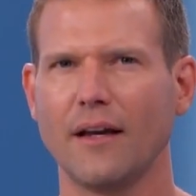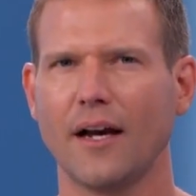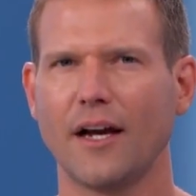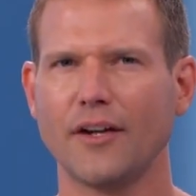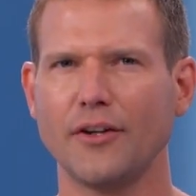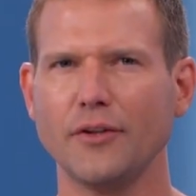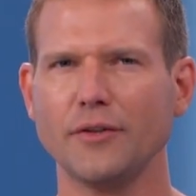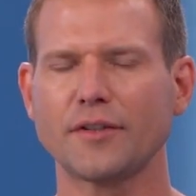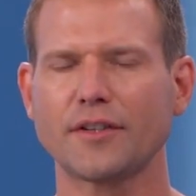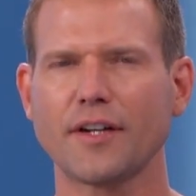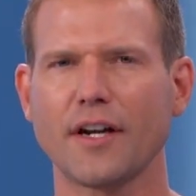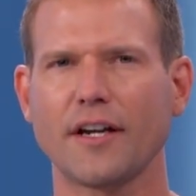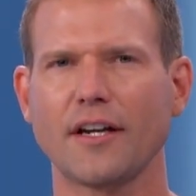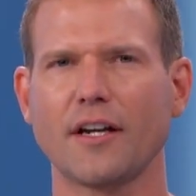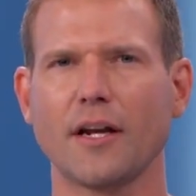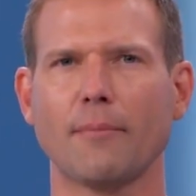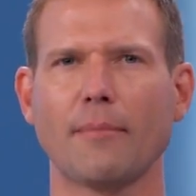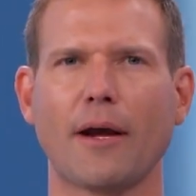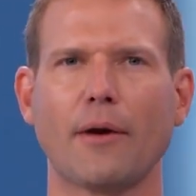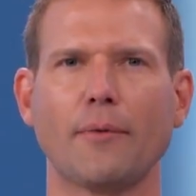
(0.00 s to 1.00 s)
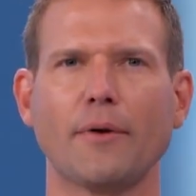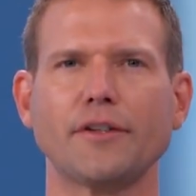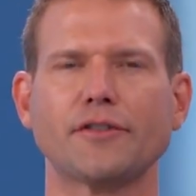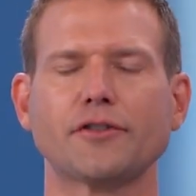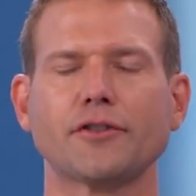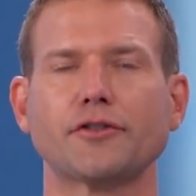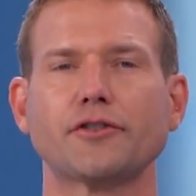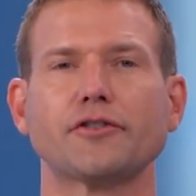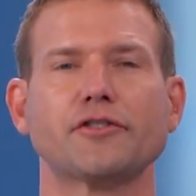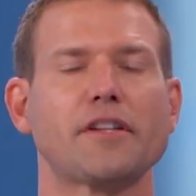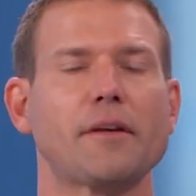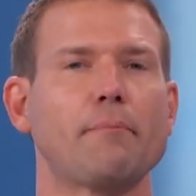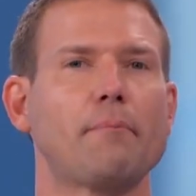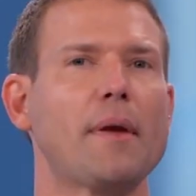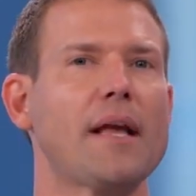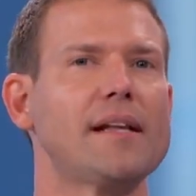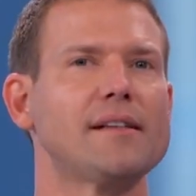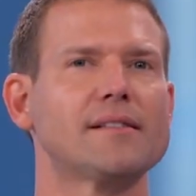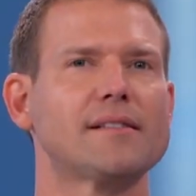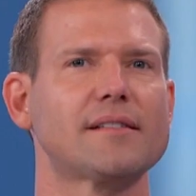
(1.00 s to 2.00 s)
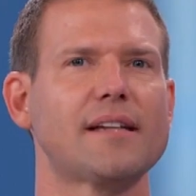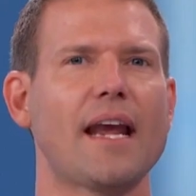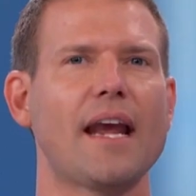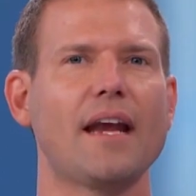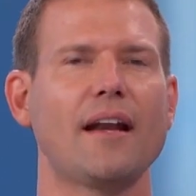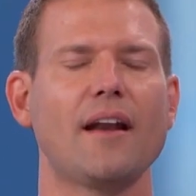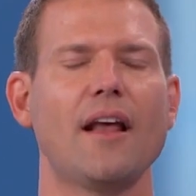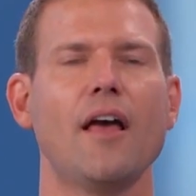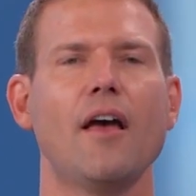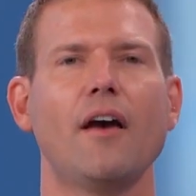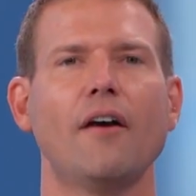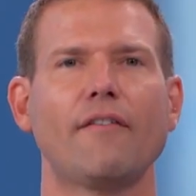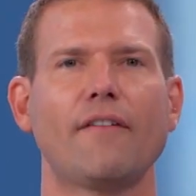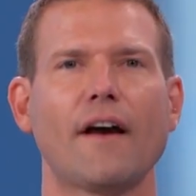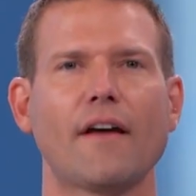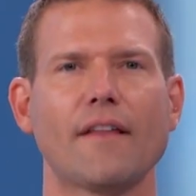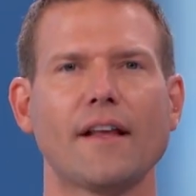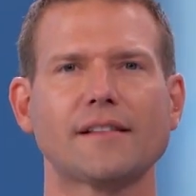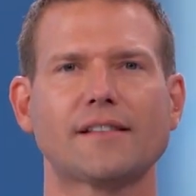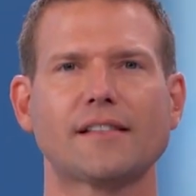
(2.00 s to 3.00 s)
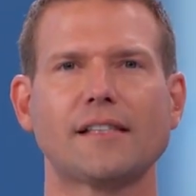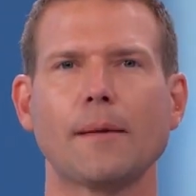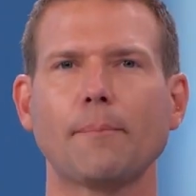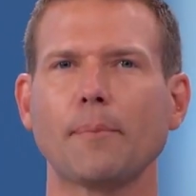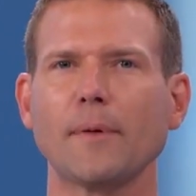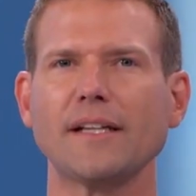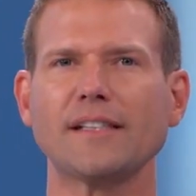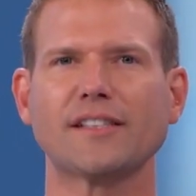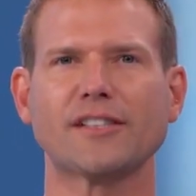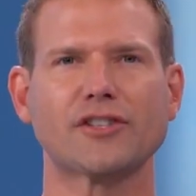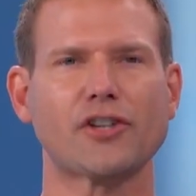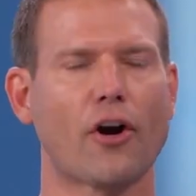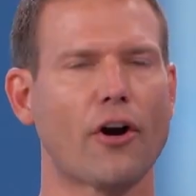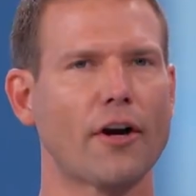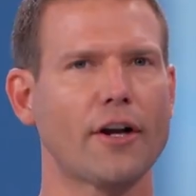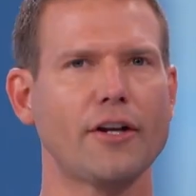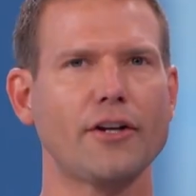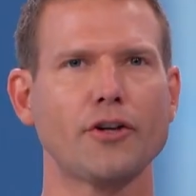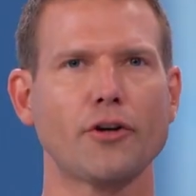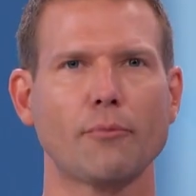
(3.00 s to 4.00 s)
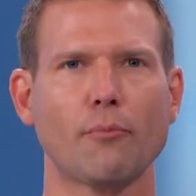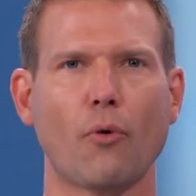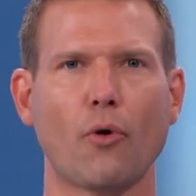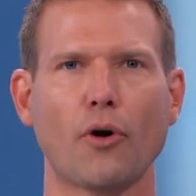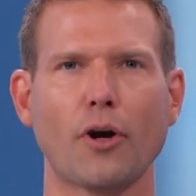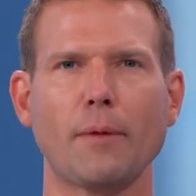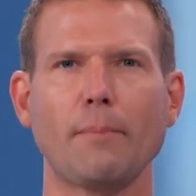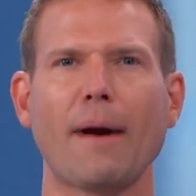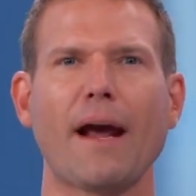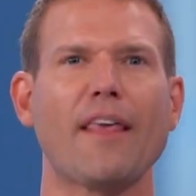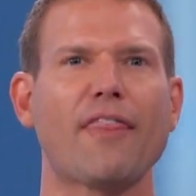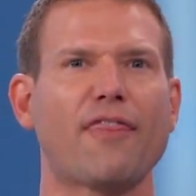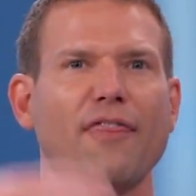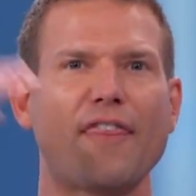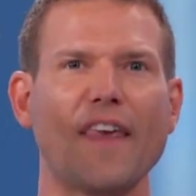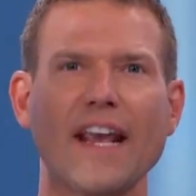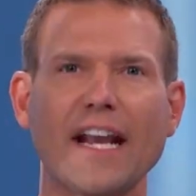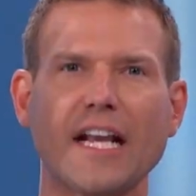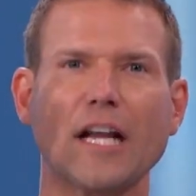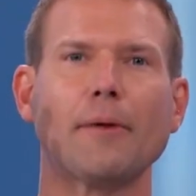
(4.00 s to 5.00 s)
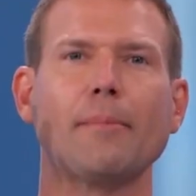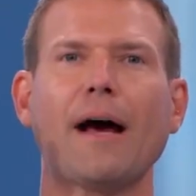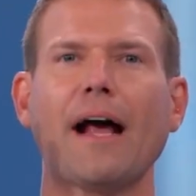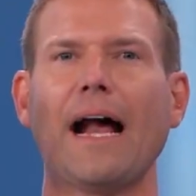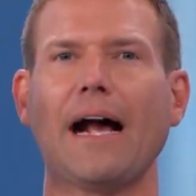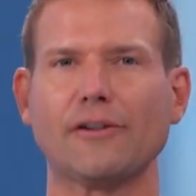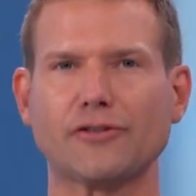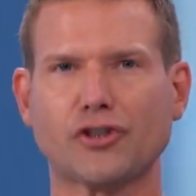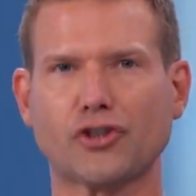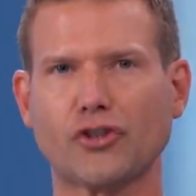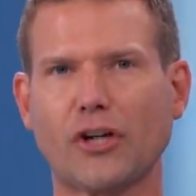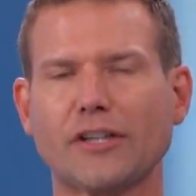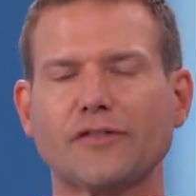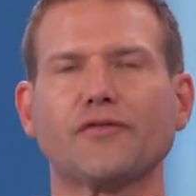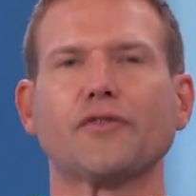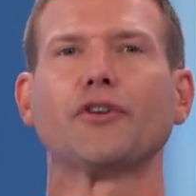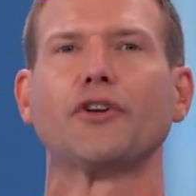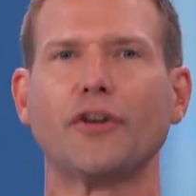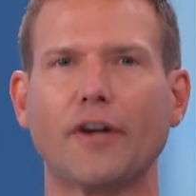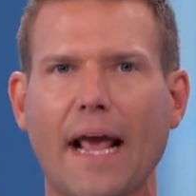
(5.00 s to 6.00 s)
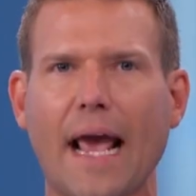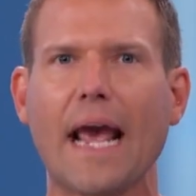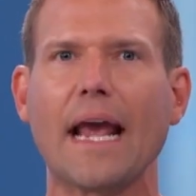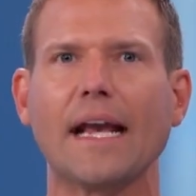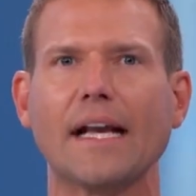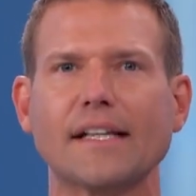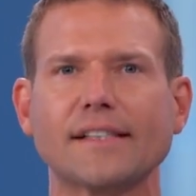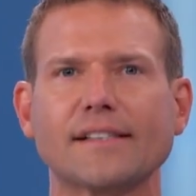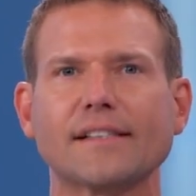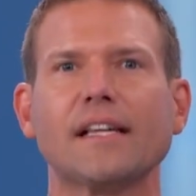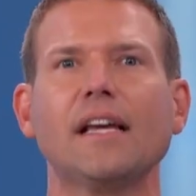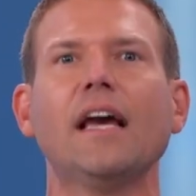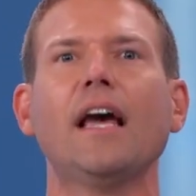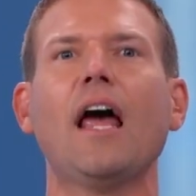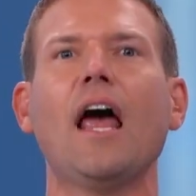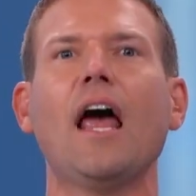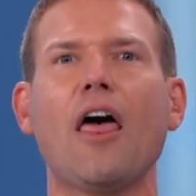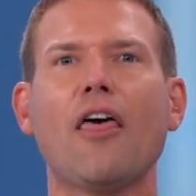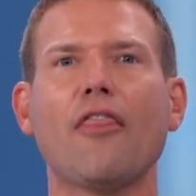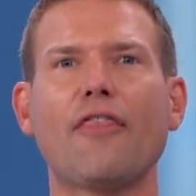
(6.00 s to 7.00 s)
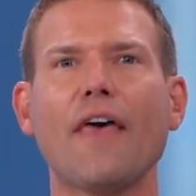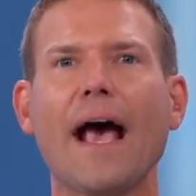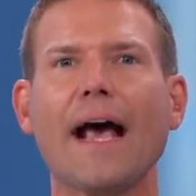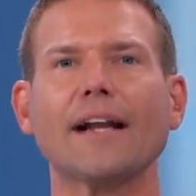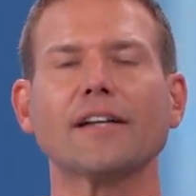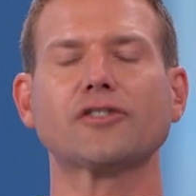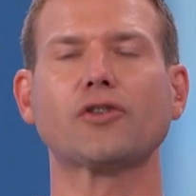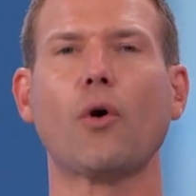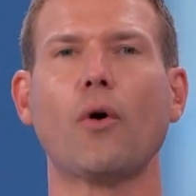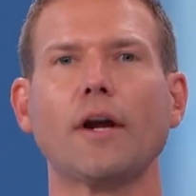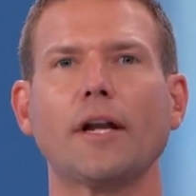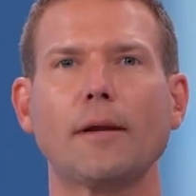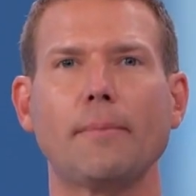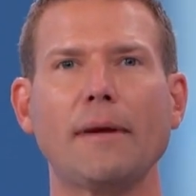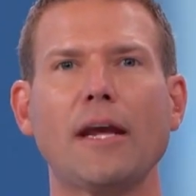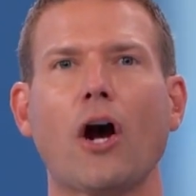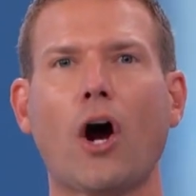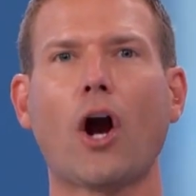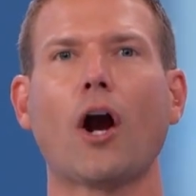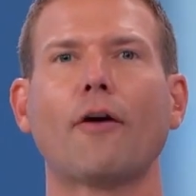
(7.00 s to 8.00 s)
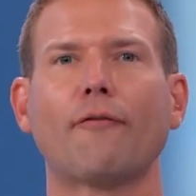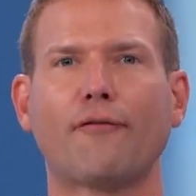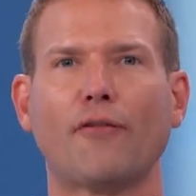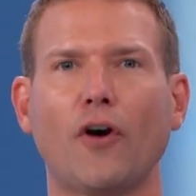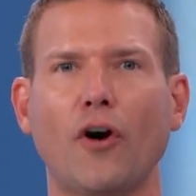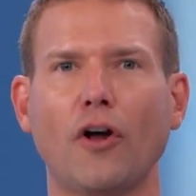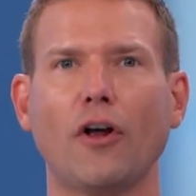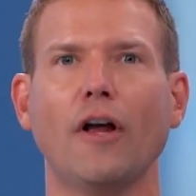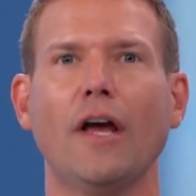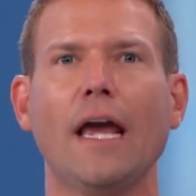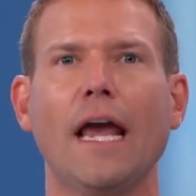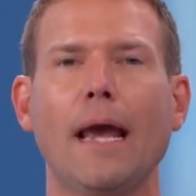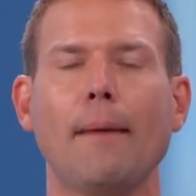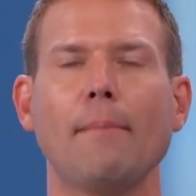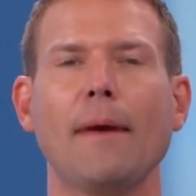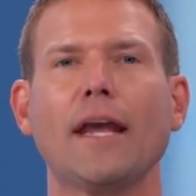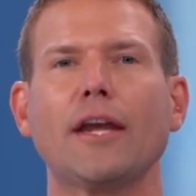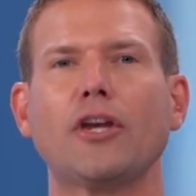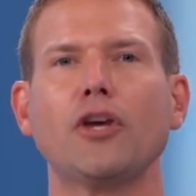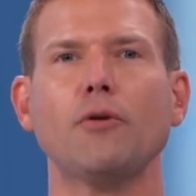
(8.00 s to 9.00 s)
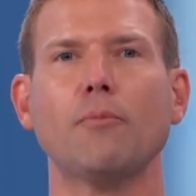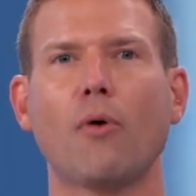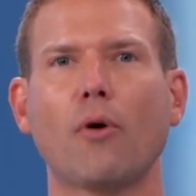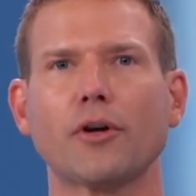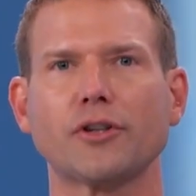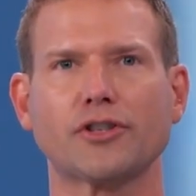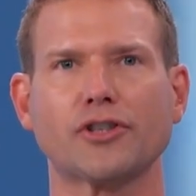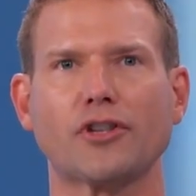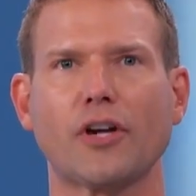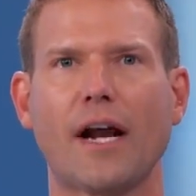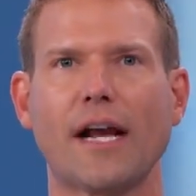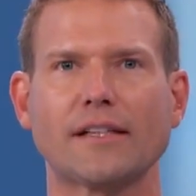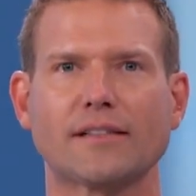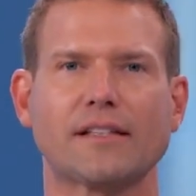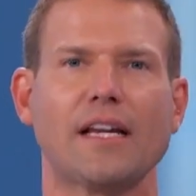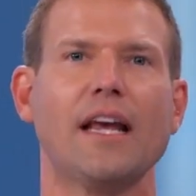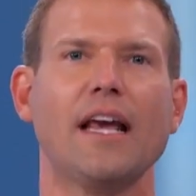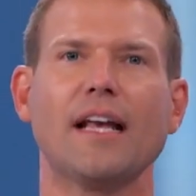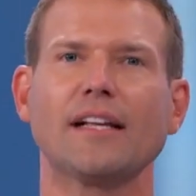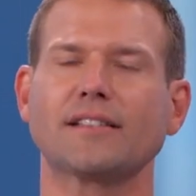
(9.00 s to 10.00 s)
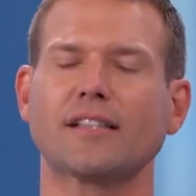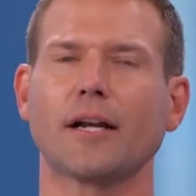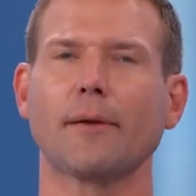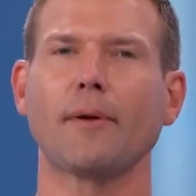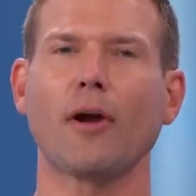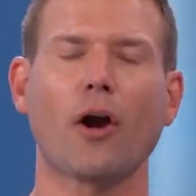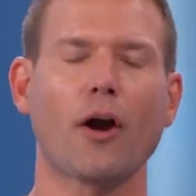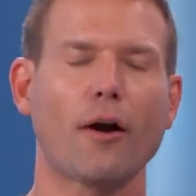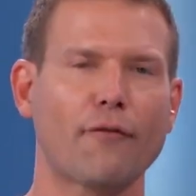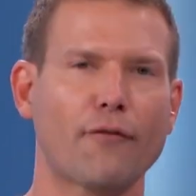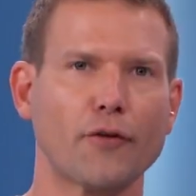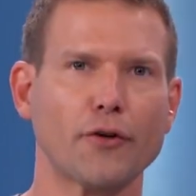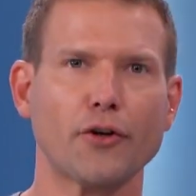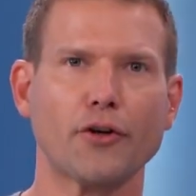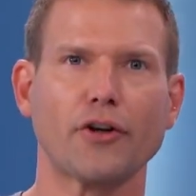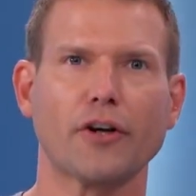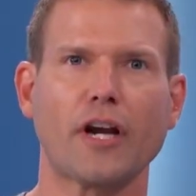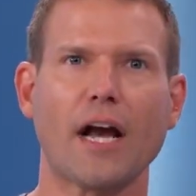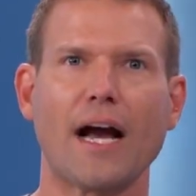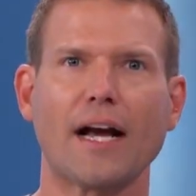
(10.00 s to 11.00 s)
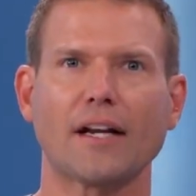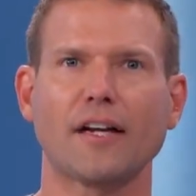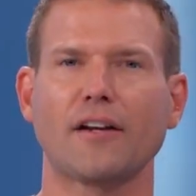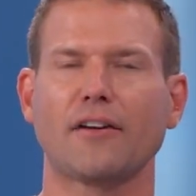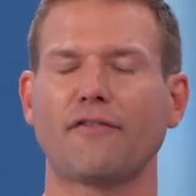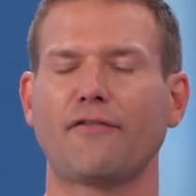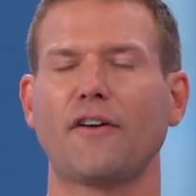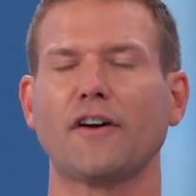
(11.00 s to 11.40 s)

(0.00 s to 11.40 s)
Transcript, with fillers: A new study done by researchers at Penn State found that simply starting your morning by thinking about how stressful your day is that is going to be harmful and make you more stressed. It's going to be harmful to your cognitive